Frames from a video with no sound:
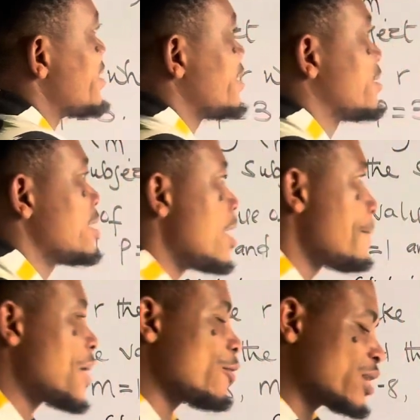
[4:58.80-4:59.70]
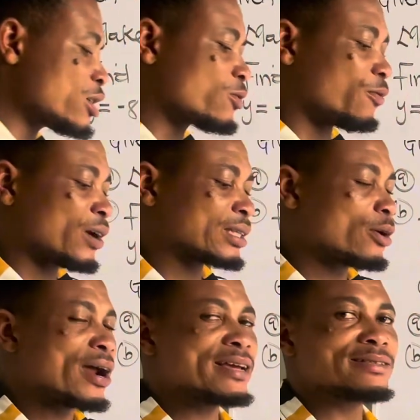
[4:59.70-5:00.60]
it. but we need to
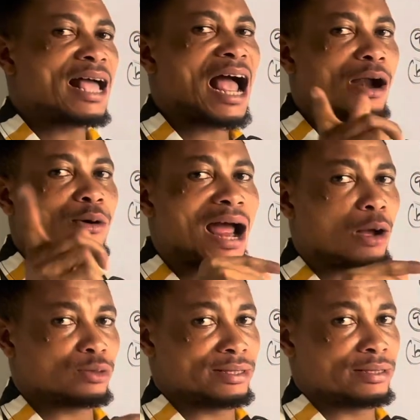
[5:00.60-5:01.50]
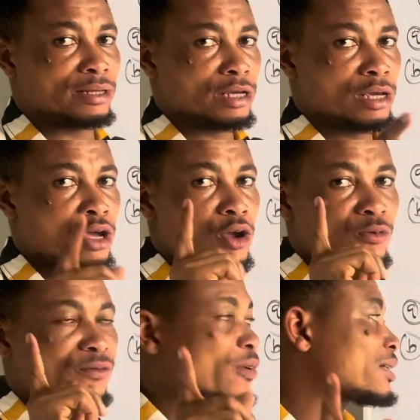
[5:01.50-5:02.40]
factorize r out.
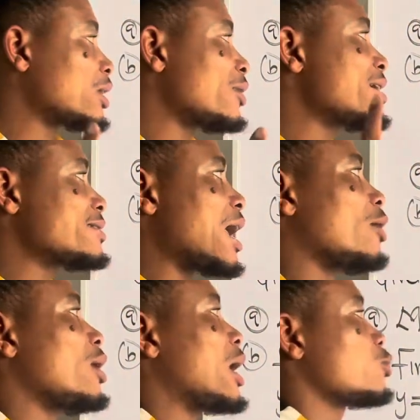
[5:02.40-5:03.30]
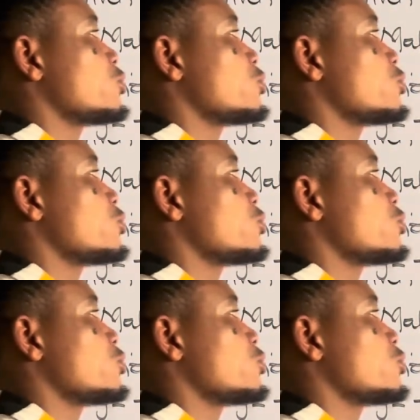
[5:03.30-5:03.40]
We factorize r out.